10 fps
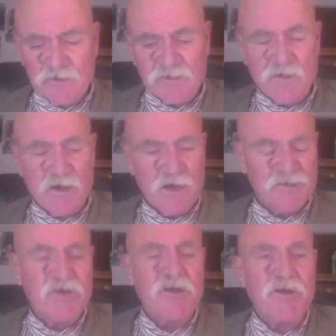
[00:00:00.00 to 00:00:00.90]

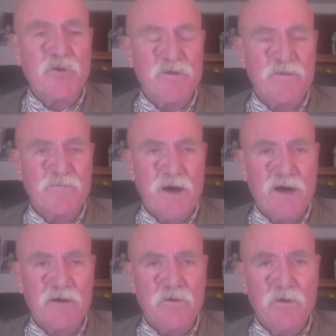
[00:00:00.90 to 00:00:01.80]
city north of
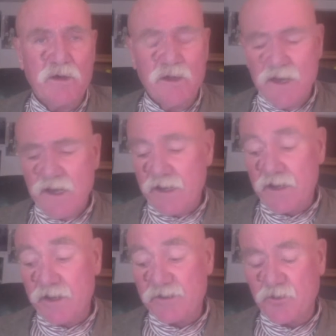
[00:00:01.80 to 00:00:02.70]
Baku in
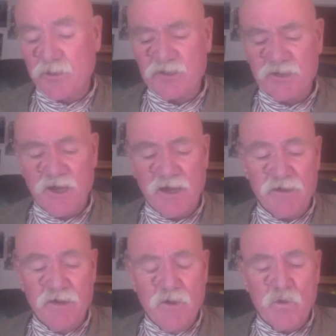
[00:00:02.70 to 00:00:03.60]
Azerbaijan,
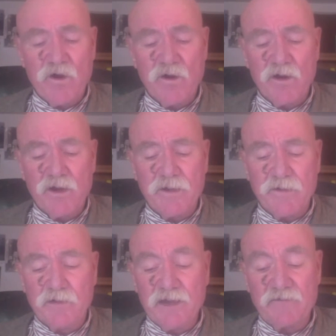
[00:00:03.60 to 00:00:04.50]
where in
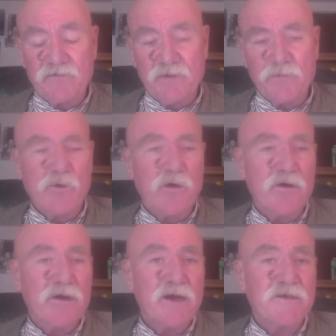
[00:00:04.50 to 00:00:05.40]
late February
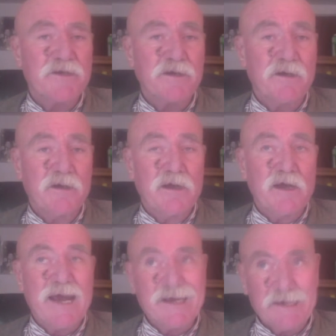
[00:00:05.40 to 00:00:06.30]

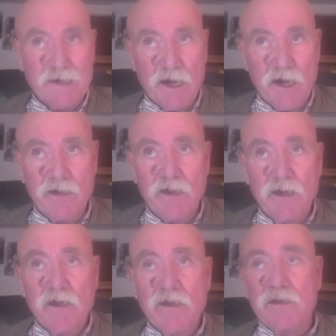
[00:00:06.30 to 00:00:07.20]
1989,
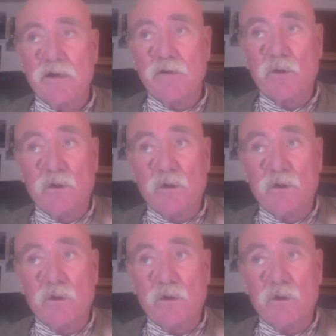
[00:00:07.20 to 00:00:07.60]
there were